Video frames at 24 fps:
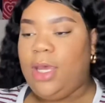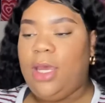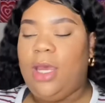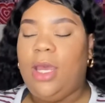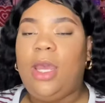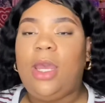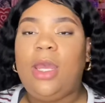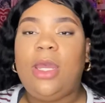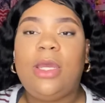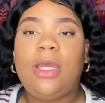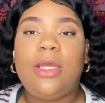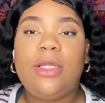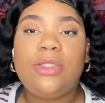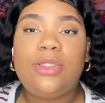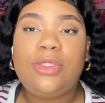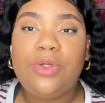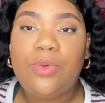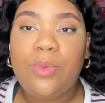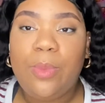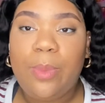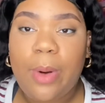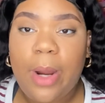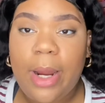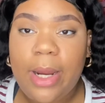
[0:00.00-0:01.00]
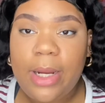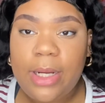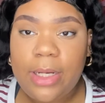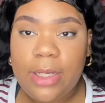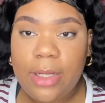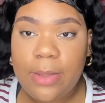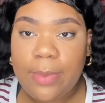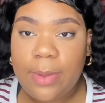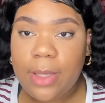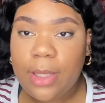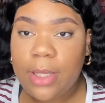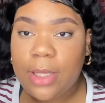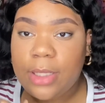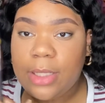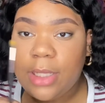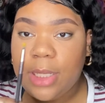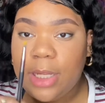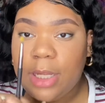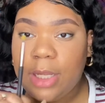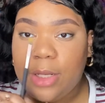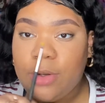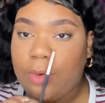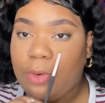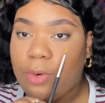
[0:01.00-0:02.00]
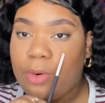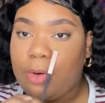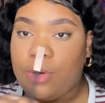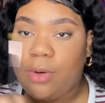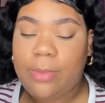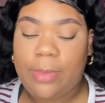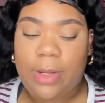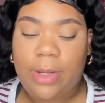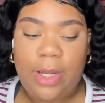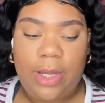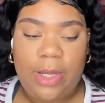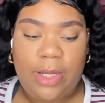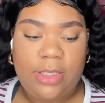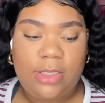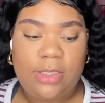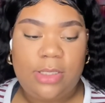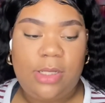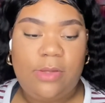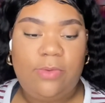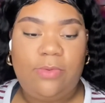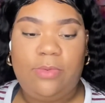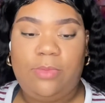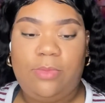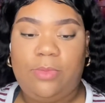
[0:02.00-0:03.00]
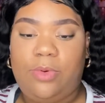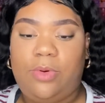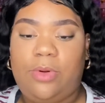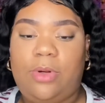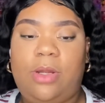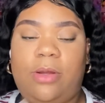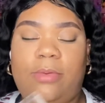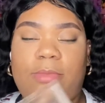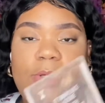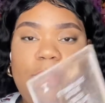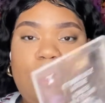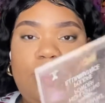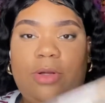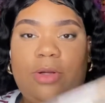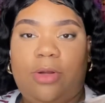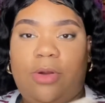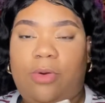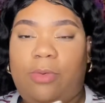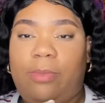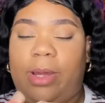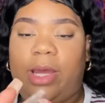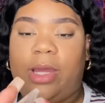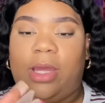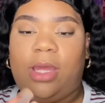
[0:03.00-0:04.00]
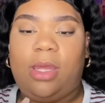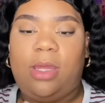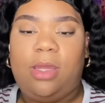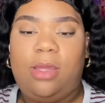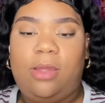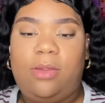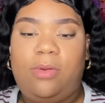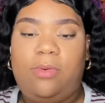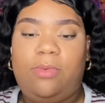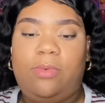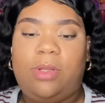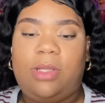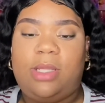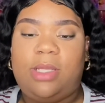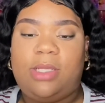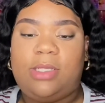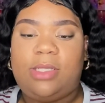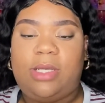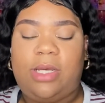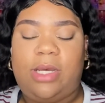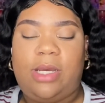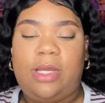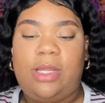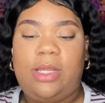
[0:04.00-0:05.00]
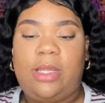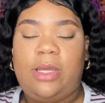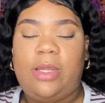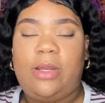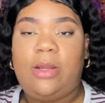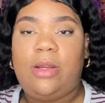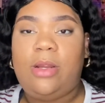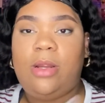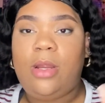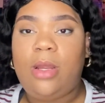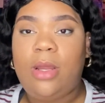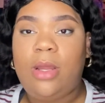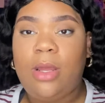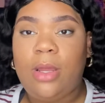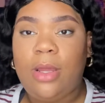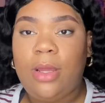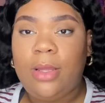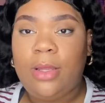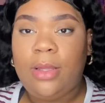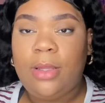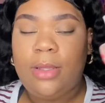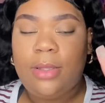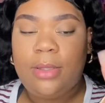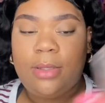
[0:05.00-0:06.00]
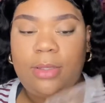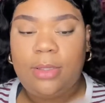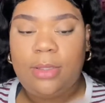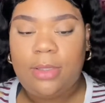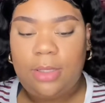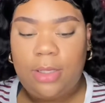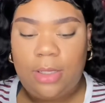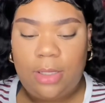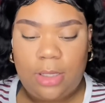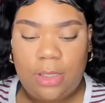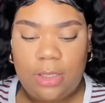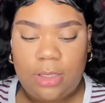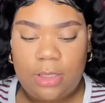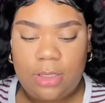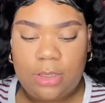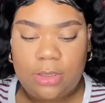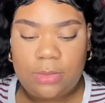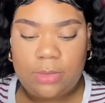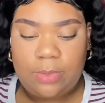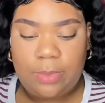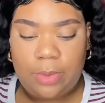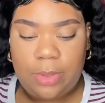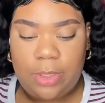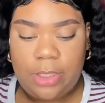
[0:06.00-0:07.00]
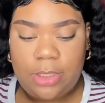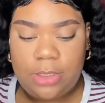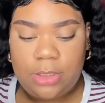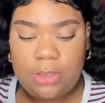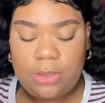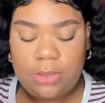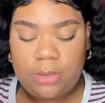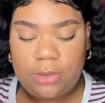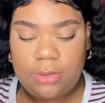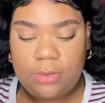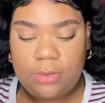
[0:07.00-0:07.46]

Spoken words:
And to brighten up the inner corner of my eyes even more, I'm gonna go back in with this highlighter and this brush